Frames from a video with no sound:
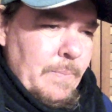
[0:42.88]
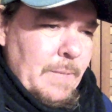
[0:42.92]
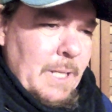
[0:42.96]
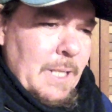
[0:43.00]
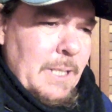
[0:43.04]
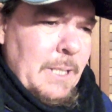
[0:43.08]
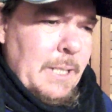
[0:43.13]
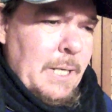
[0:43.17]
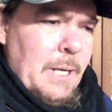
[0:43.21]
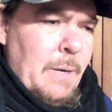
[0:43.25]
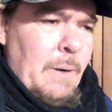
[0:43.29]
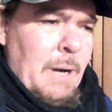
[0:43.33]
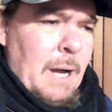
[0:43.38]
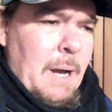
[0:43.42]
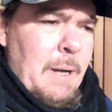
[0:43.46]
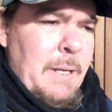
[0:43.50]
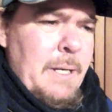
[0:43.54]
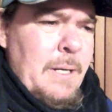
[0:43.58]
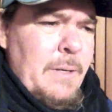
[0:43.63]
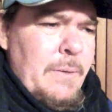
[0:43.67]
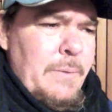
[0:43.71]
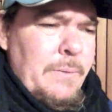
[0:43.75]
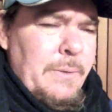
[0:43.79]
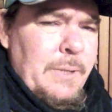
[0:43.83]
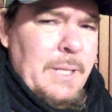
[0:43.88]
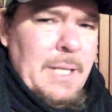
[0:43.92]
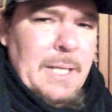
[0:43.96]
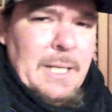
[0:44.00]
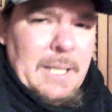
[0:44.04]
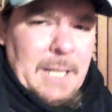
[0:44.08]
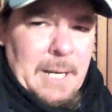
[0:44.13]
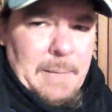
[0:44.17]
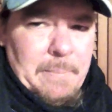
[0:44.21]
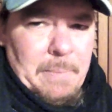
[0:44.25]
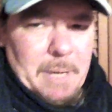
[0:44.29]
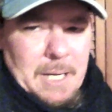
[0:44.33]
You know, I don't
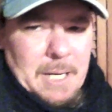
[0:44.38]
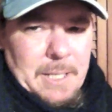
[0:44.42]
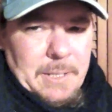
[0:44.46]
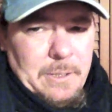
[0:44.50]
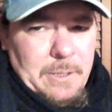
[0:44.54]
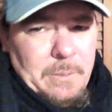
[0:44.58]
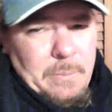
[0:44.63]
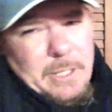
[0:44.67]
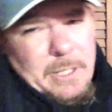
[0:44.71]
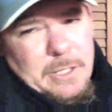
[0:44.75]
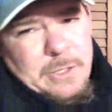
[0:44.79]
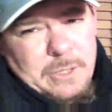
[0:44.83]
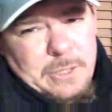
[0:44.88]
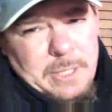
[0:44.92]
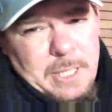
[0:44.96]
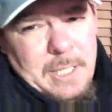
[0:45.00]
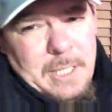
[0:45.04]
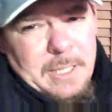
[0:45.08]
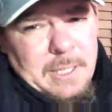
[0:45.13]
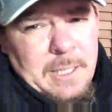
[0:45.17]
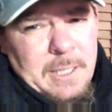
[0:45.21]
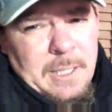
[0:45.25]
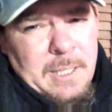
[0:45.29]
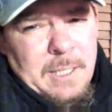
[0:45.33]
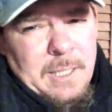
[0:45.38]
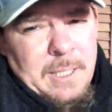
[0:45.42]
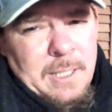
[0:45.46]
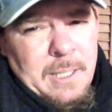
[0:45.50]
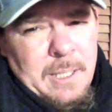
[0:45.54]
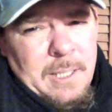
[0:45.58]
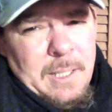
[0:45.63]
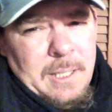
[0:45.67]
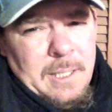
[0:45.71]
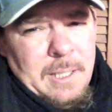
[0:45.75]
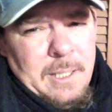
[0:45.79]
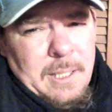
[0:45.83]
think I mind so much that
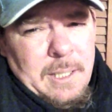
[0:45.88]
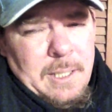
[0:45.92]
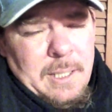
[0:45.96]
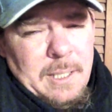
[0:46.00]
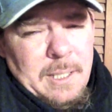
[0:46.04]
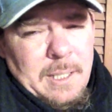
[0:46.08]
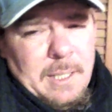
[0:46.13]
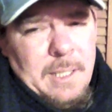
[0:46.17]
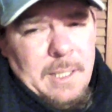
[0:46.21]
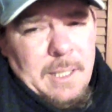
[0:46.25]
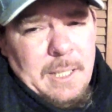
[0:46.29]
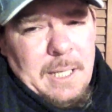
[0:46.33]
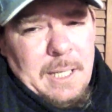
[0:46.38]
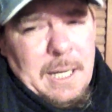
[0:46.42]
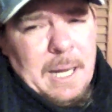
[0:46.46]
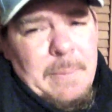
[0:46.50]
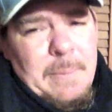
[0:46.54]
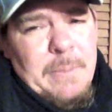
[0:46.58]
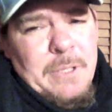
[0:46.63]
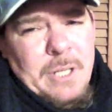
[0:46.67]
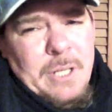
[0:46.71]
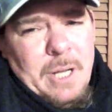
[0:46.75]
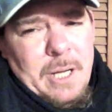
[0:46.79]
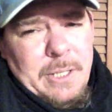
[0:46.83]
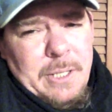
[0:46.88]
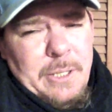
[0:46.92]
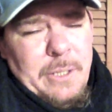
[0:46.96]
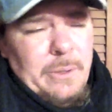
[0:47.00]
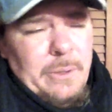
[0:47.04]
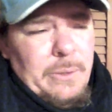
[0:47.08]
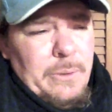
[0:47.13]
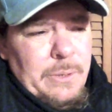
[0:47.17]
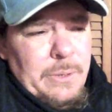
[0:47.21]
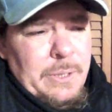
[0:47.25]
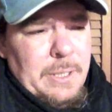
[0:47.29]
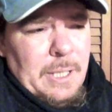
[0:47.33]
Amazon
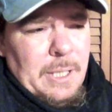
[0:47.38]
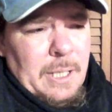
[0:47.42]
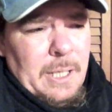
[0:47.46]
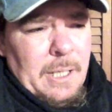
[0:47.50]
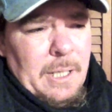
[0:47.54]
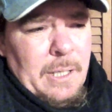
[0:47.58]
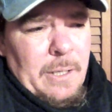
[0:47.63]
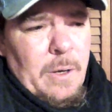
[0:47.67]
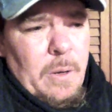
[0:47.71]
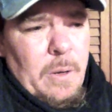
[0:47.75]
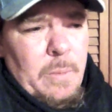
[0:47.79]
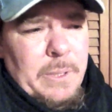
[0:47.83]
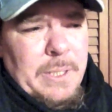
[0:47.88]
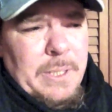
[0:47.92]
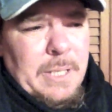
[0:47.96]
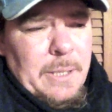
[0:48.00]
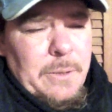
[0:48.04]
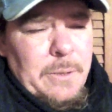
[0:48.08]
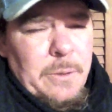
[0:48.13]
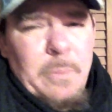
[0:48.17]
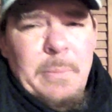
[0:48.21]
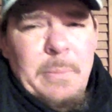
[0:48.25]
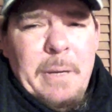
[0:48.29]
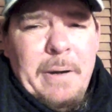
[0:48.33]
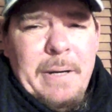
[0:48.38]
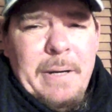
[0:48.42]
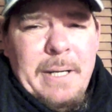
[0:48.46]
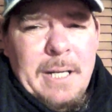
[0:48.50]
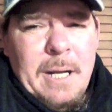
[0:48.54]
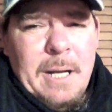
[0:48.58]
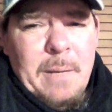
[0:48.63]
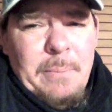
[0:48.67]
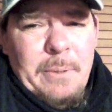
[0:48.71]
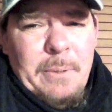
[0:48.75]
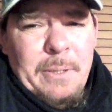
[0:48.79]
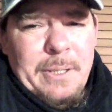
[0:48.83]
used a homosexual married
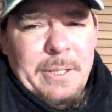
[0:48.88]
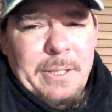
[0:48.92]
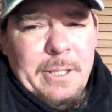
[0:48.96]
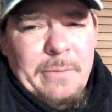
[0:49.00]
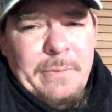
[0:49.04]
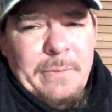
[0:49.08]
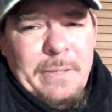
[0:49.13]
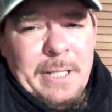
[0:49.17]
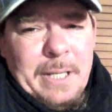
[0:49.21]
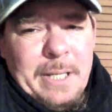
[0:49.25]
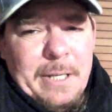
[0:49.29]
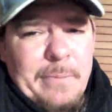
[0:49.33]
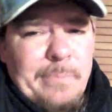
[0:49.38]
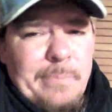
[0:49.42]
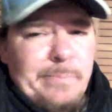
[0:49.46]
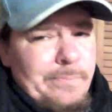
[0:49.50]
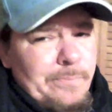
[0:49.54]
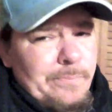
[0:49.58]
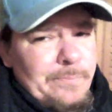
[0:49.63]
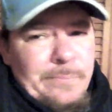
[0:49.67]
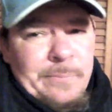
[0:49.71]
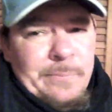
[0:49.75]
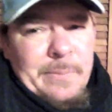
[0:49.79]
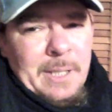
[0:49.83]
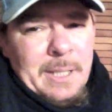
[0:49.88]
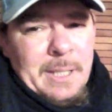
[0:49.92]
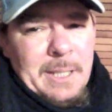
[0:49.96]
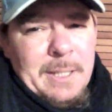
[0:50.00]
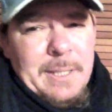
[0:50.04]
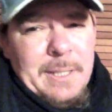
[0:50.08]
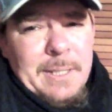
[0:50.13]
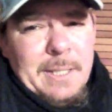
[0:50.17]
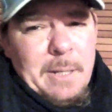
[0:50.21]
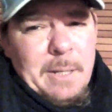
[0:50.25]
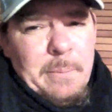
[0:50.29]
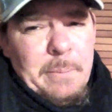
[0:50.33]
couple in their video.
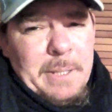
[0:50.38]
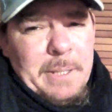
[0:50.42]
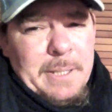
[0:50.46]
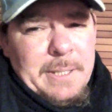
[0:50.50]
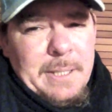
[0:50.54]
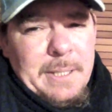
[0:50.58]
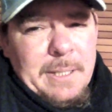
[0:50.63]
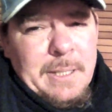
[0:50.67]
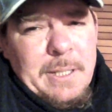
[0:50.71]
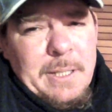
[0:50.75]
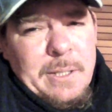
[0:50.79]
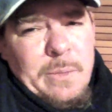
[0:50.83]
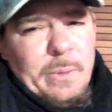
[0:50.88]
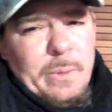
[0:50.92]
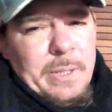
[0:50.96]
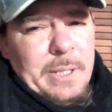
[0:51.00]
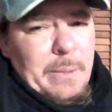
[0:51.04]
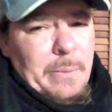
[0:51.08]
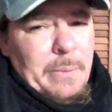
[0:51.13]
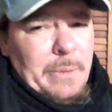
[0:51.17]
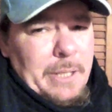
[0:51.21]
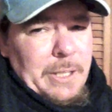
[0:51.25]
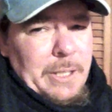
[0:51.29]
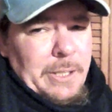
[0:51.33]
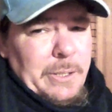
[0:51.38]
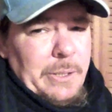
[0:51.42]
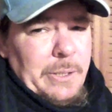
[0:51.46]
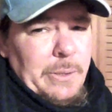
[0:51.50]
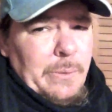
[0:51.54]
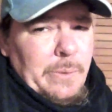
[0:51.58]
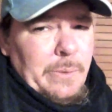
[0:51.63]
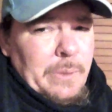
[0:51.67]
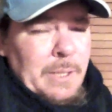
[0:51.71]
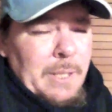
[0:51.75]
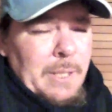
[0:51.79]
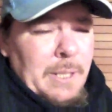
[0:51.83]
It's their business, it's what they want to
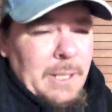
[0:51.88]
do.